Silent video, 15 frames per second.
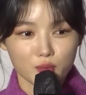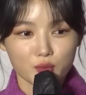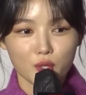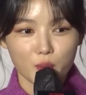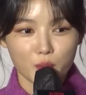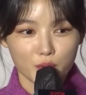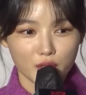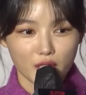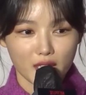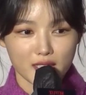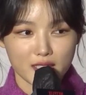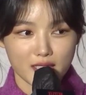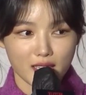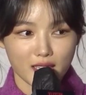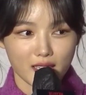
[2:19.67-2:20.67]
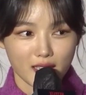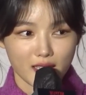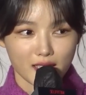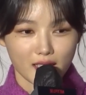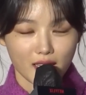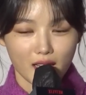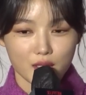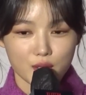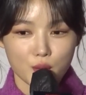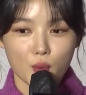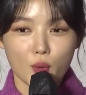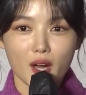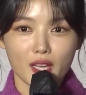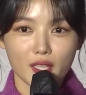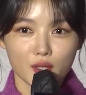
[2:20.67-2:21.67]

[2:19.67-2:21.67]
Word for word: Yoo Jung's initiation into the world of